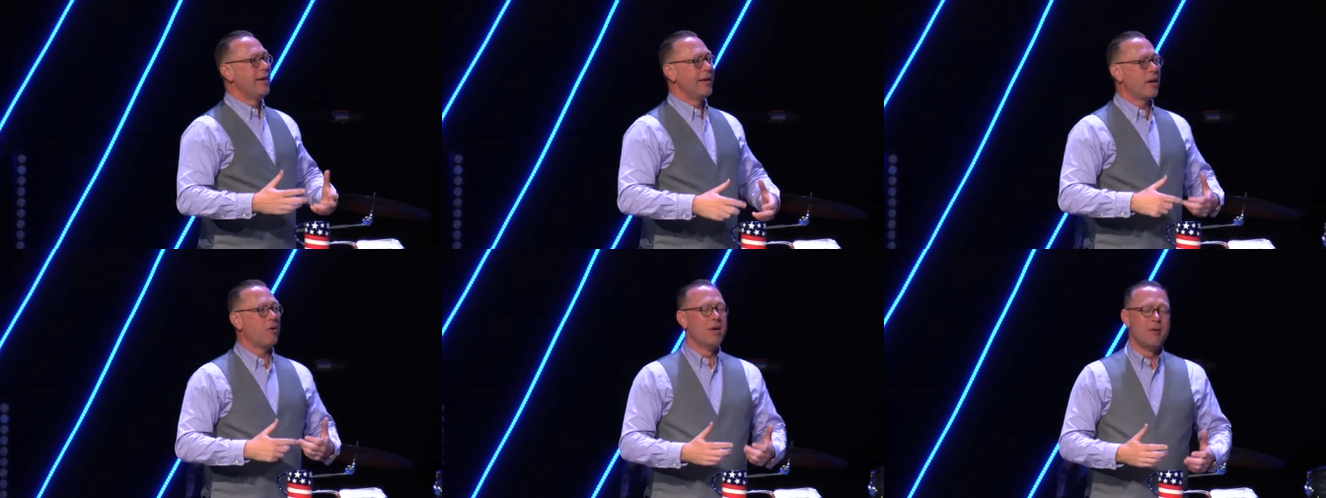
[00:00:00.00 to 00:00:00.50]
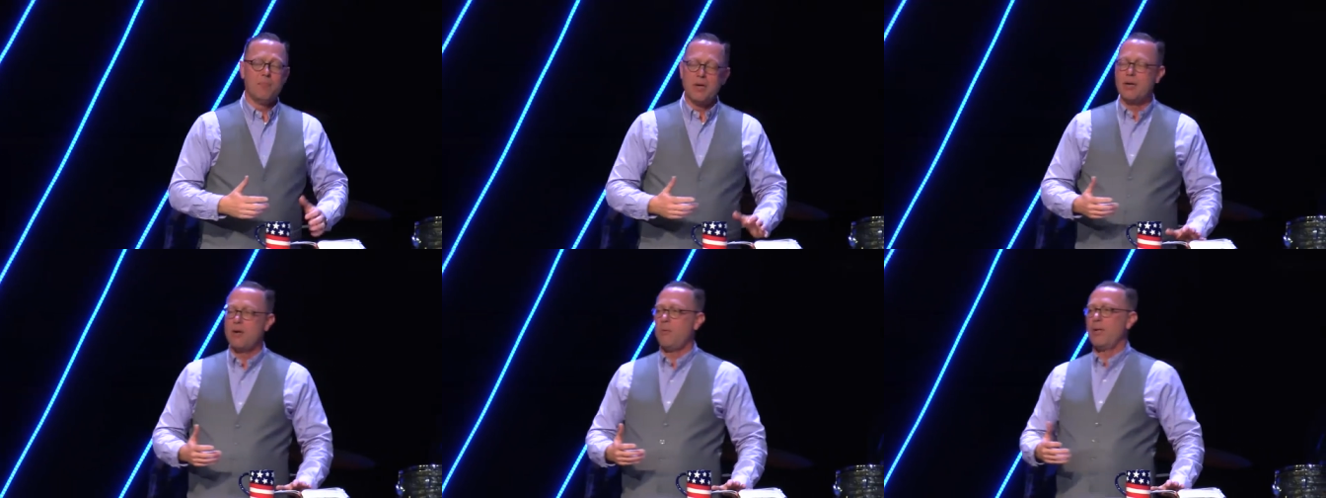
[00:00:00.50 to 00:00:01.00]
You gotta, but
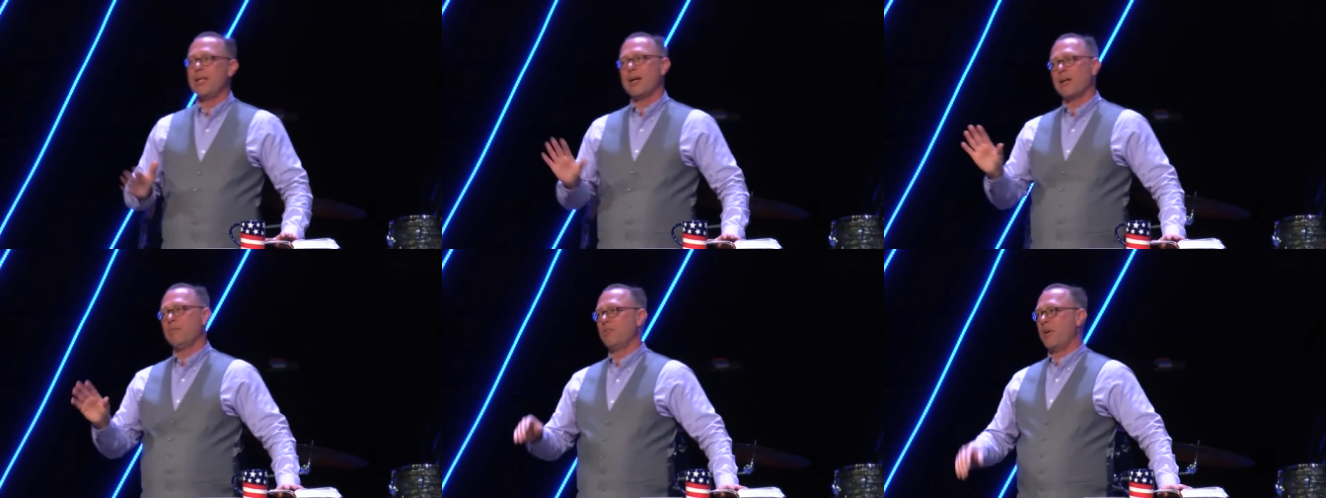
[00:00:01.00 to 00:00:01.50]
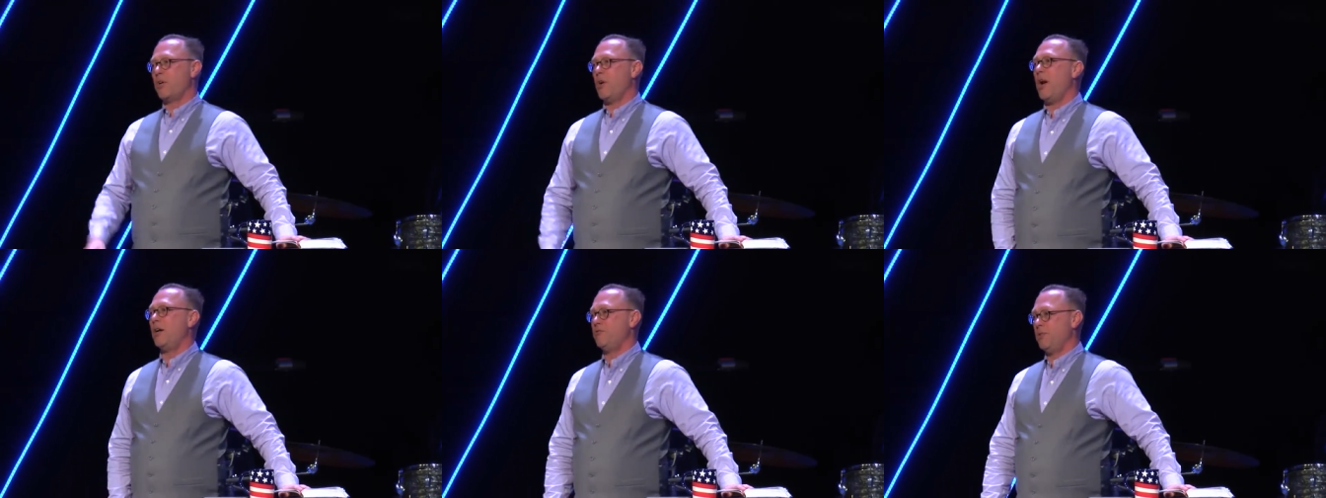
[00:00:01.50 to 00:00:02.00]
you know what? That comes at a
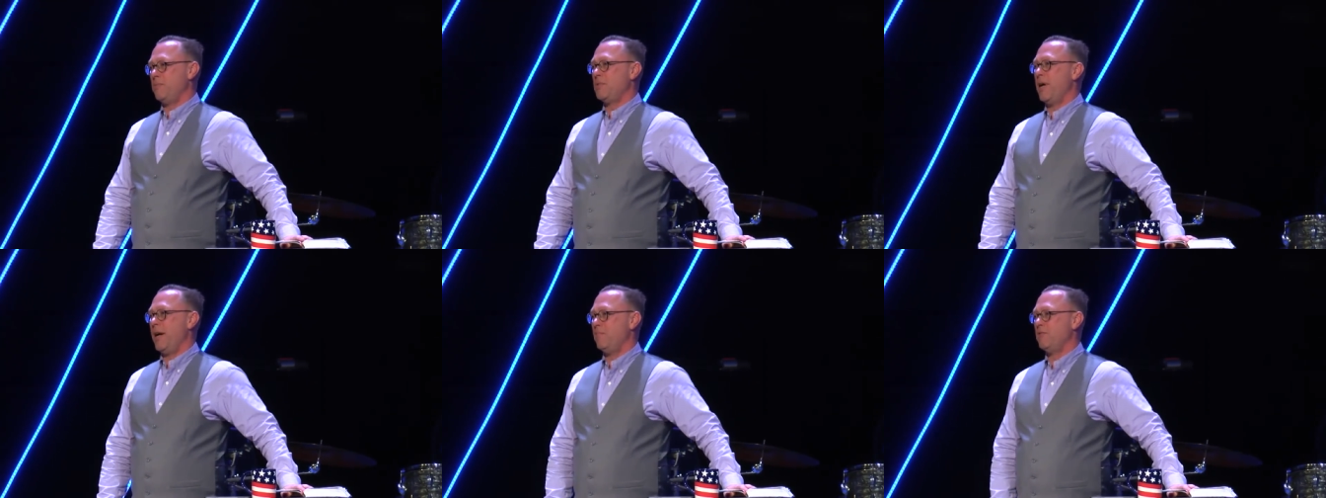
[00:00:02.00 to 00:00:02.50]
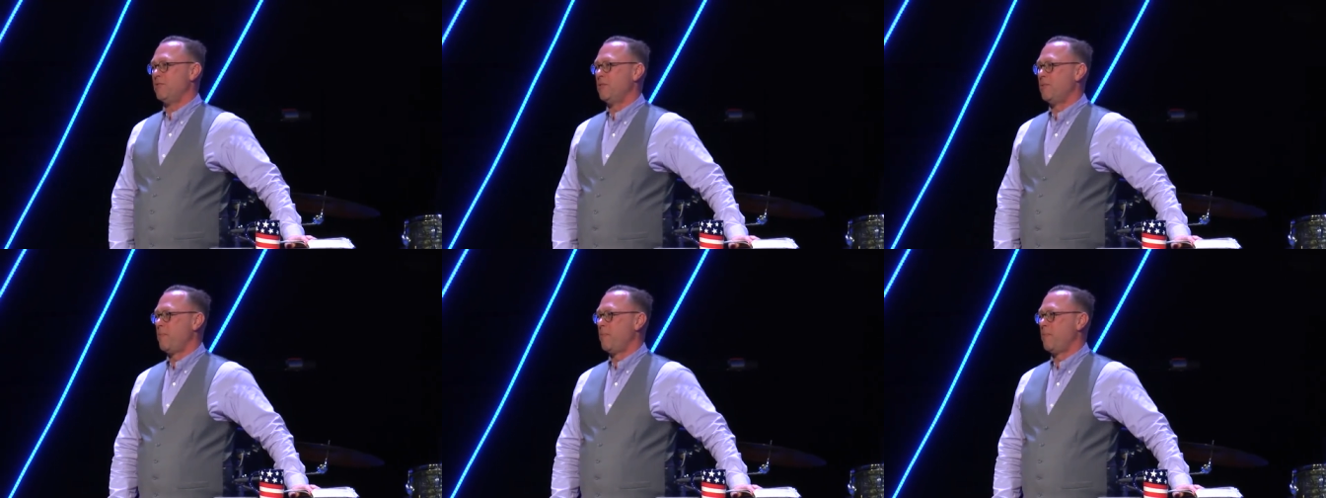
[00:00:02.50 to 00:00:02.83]
cost sometimes.